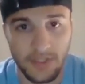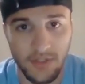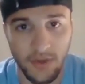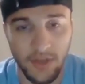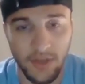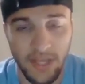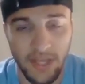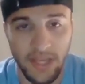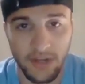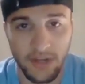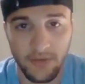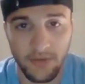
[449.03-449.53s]
So all
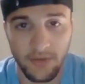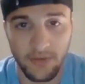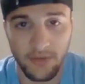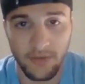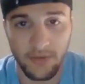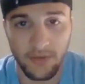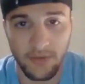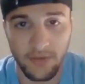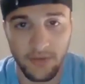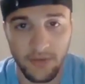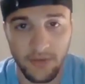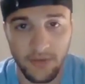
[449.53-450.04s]
I had to
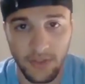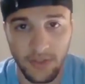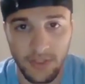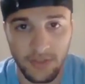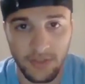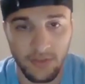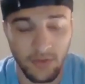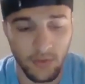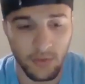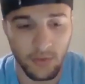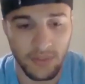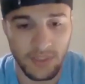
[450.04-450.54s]
really
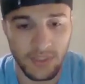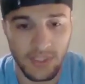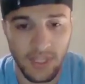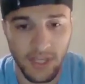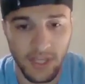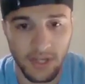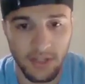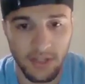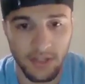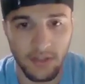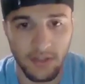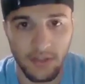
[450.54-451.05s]
do was
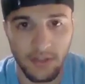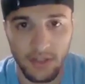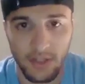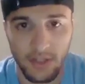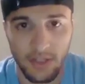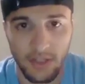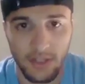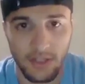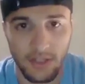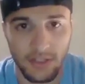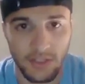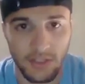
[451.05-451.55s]
kind of
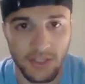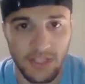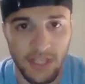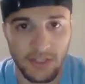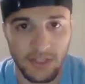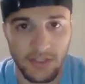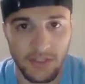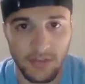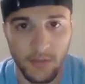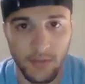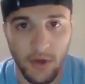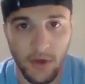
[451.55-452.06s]
just
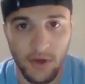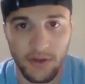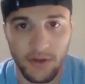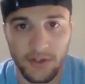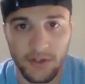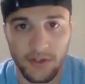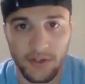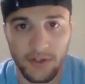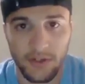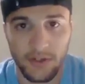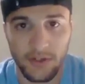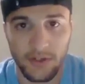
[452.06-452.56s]
get some
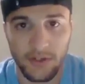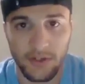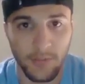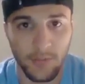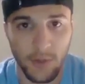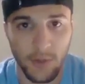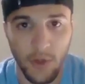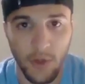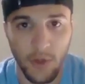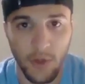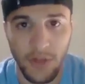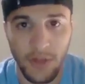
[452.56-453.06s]
harder goes
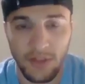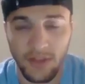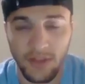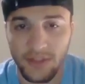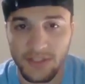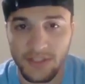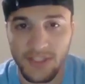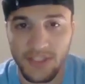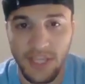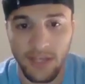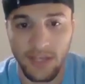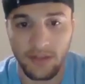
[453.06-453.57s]
in, blow my
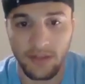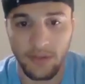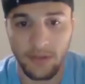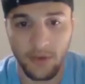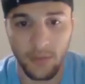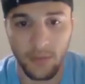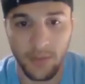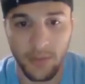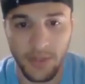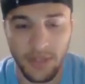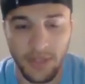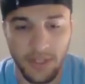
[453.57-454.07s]
lungs out a
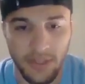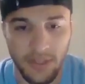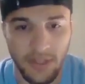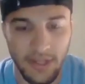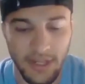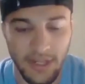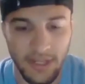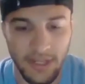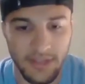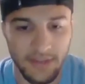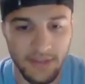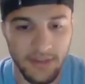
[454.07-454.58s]
little bit,
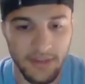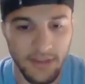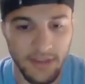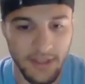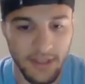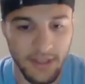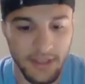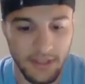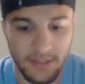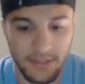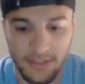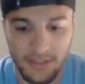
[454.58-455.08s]
and
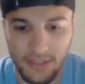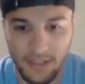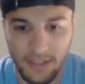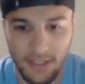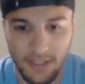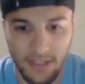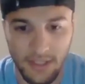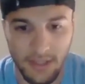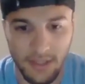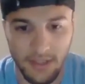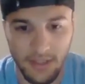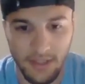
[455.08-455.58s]
uh,
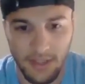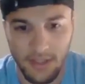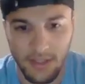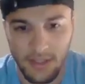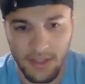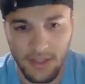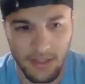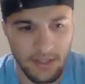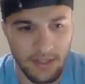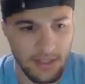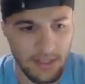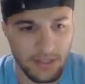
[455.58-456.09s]

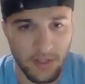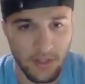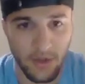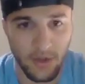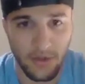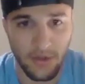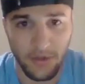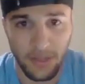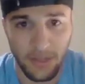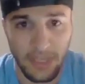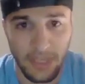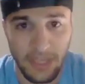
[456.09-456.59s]
that's
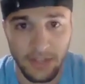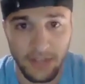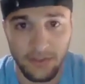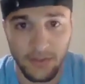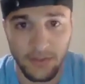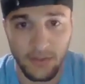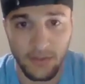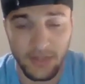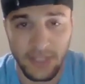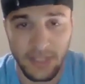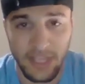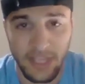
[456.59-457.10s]
all I really had
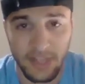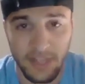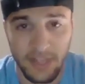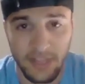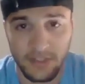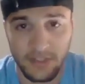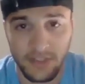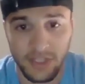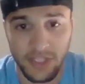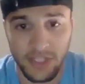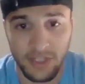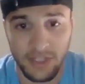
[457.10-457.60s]
to do to get
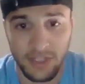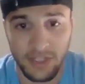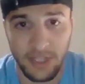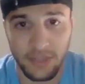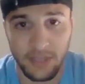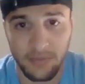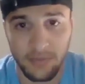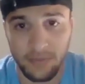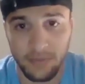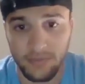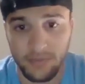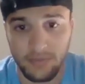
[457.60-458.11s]
into sh-
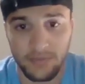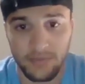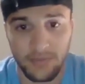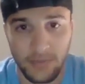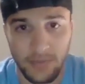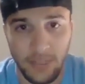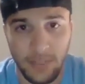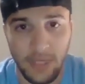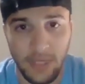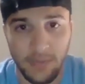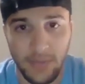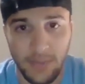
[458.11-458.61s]
like
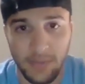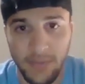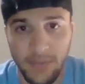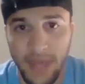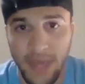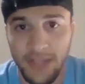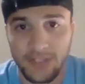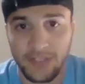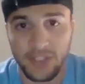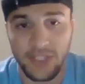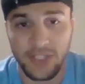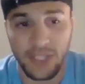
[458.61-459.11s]
I mean
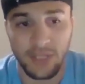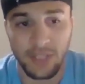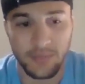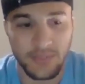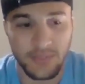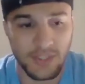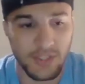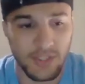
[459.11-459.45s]
mat shape.